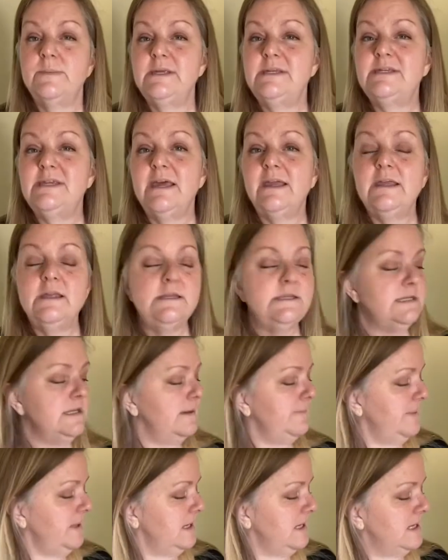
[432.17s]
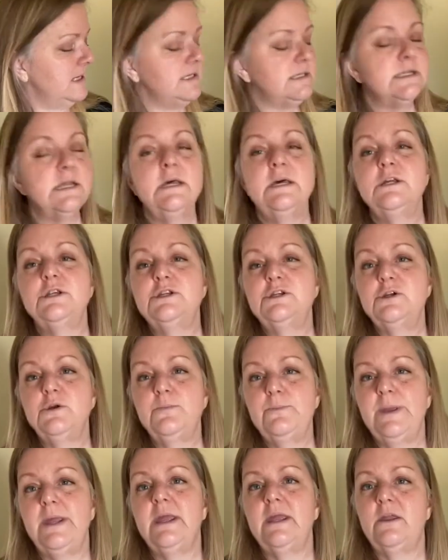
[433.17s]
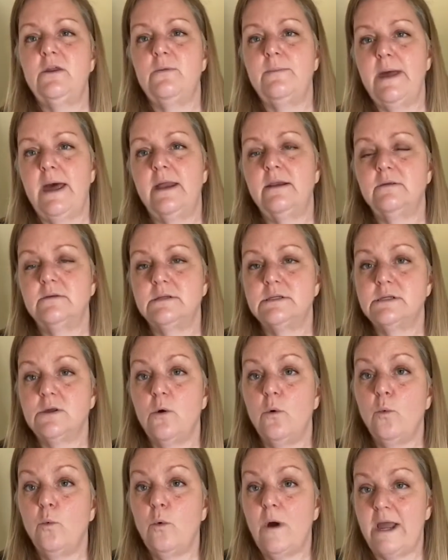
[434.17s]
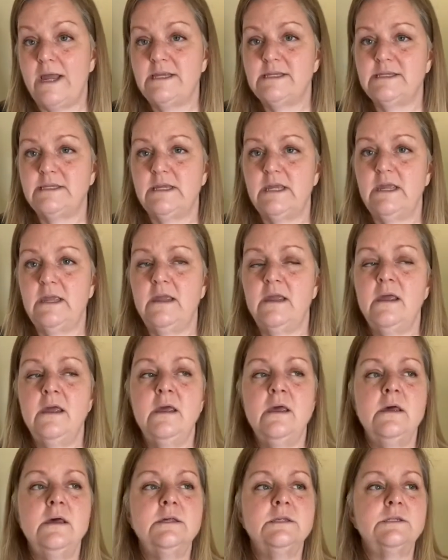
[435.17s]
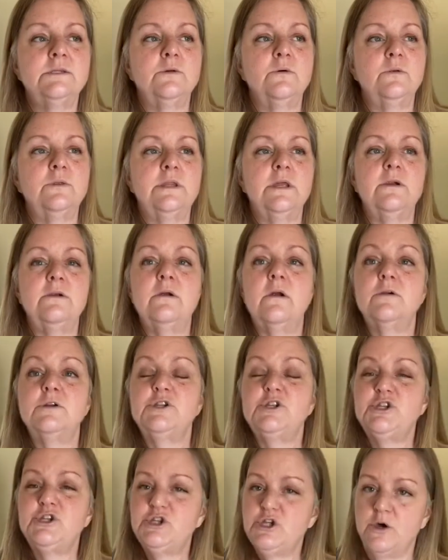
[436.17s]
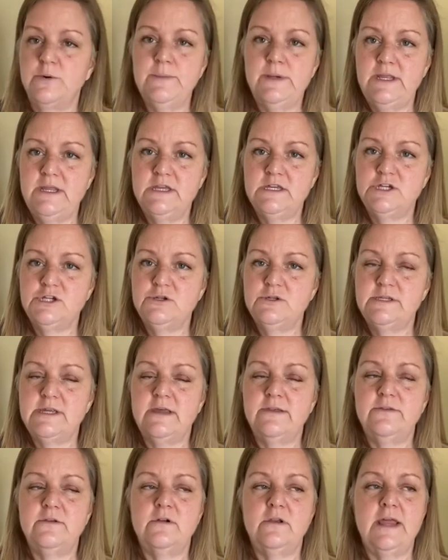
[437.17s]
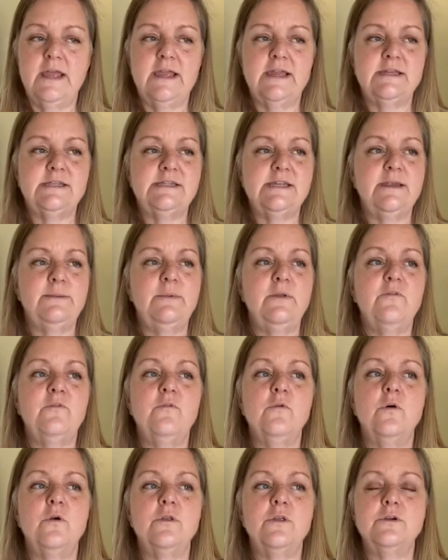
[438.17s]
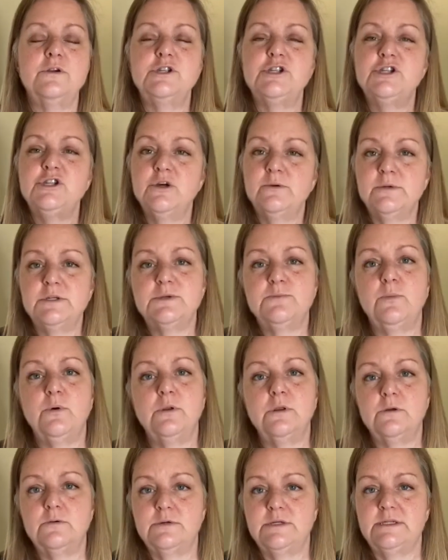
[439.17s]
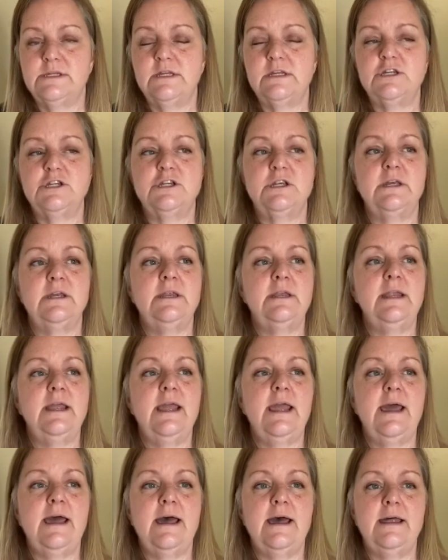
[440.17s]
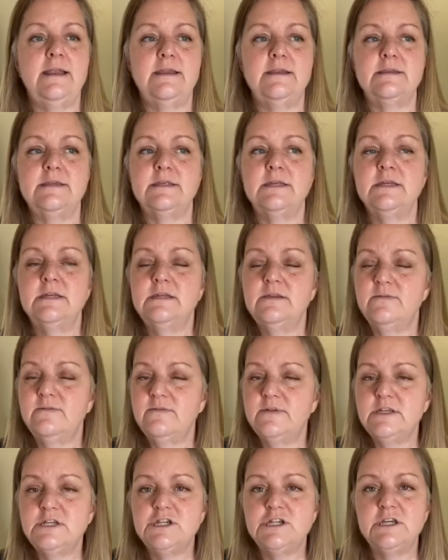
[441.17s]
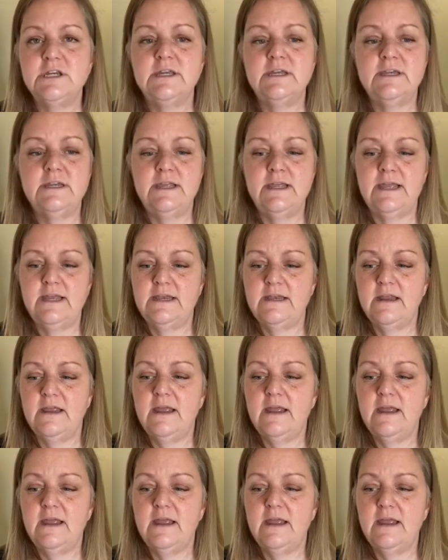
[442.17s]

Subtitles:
second tip is to pick your battles wisely. So there are so many issues out there. Like I said before, there's so much polarization and division, and